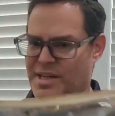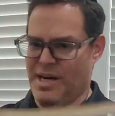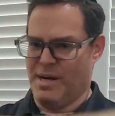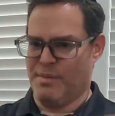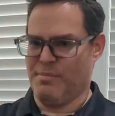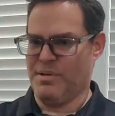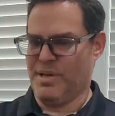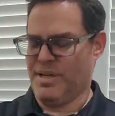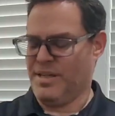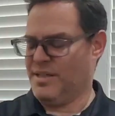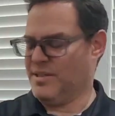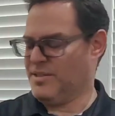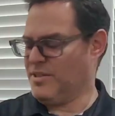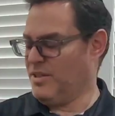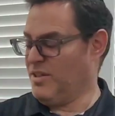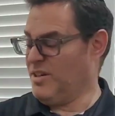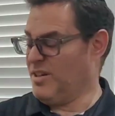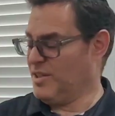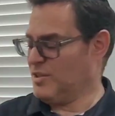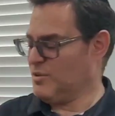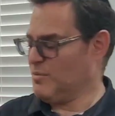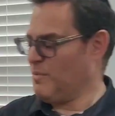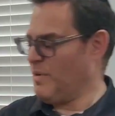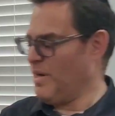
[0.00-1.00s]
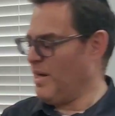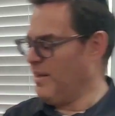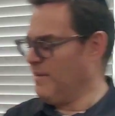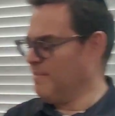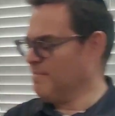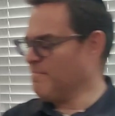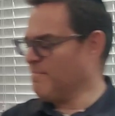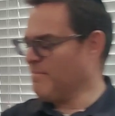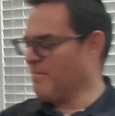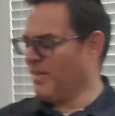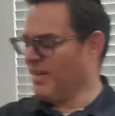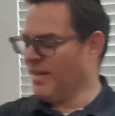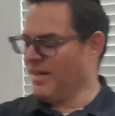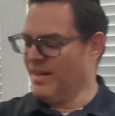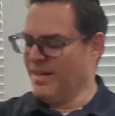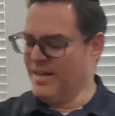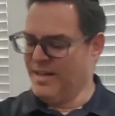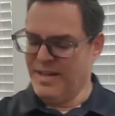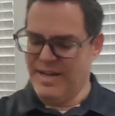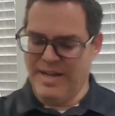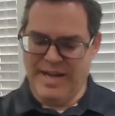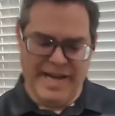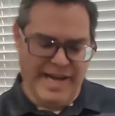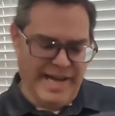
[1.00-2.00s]
I'm bringing this along as well,
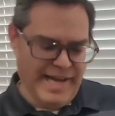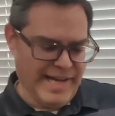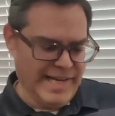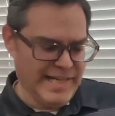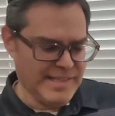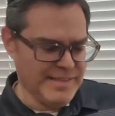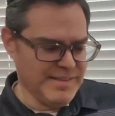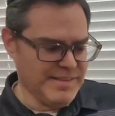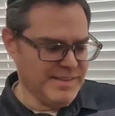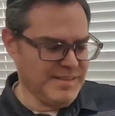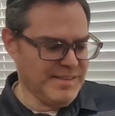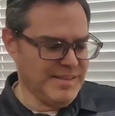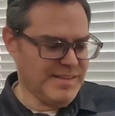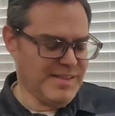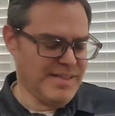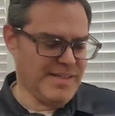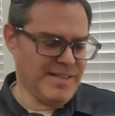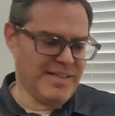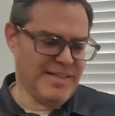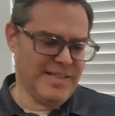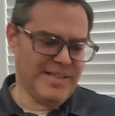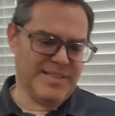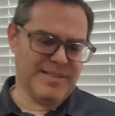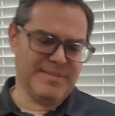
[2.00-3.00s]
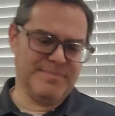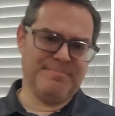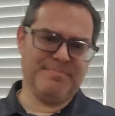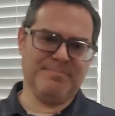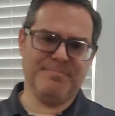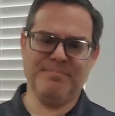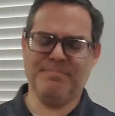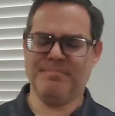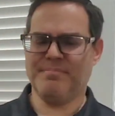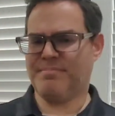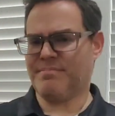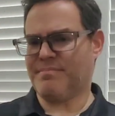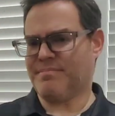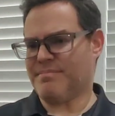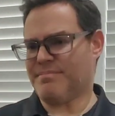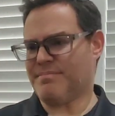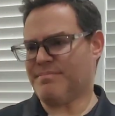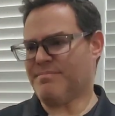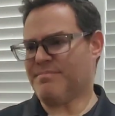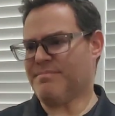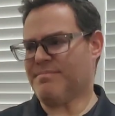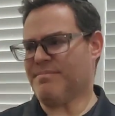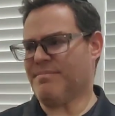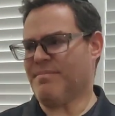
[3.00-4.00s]
and
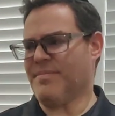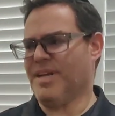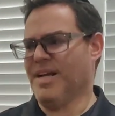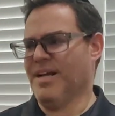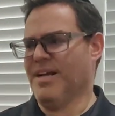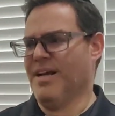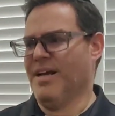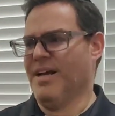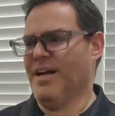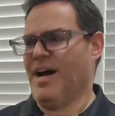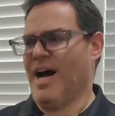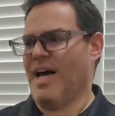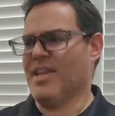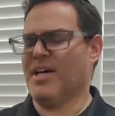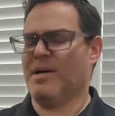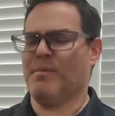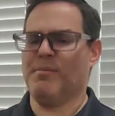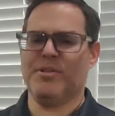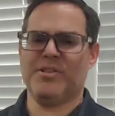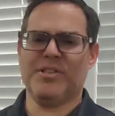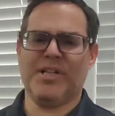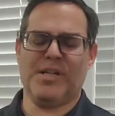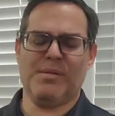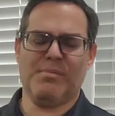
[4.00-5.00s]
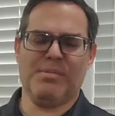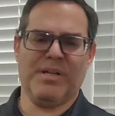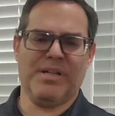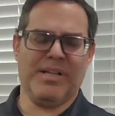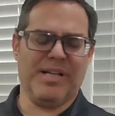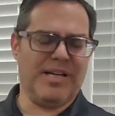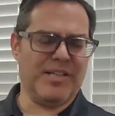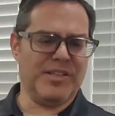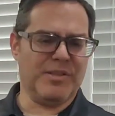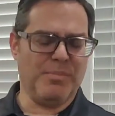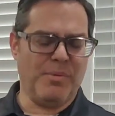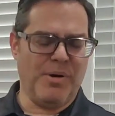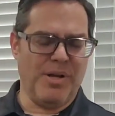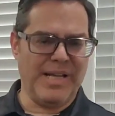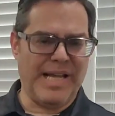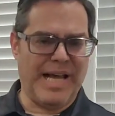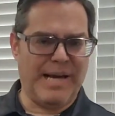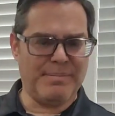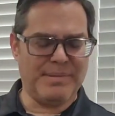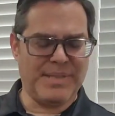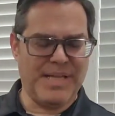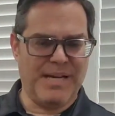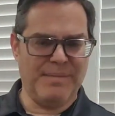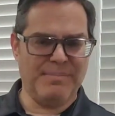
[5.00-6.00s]
I think I'm also going to bring like a small
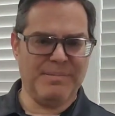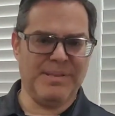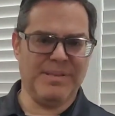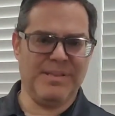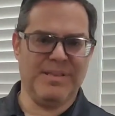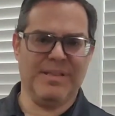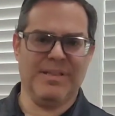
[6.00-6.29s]
laptop.